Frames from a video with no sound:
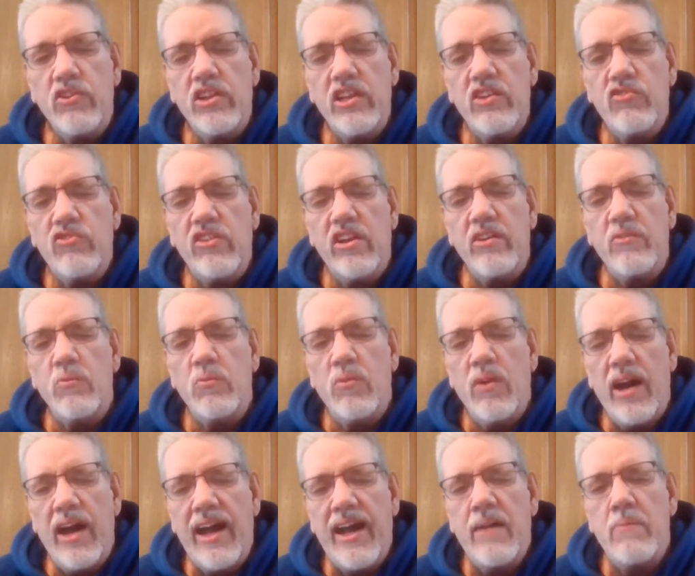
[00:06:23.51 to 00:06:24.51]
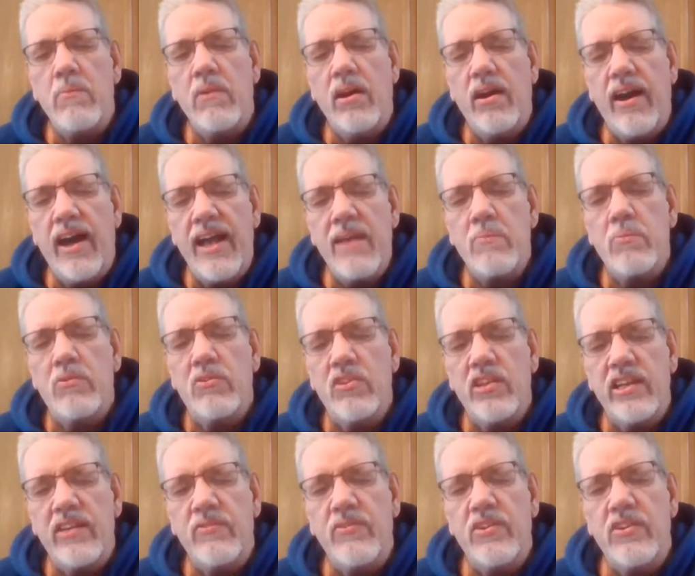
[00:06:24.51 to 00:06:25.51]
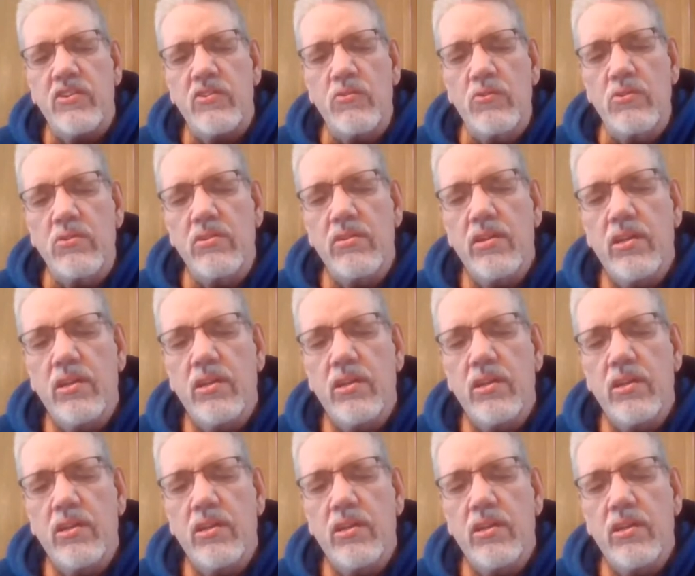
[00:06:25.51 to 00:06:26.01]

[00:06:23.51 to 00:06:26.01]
He said, Rob, I believe in you.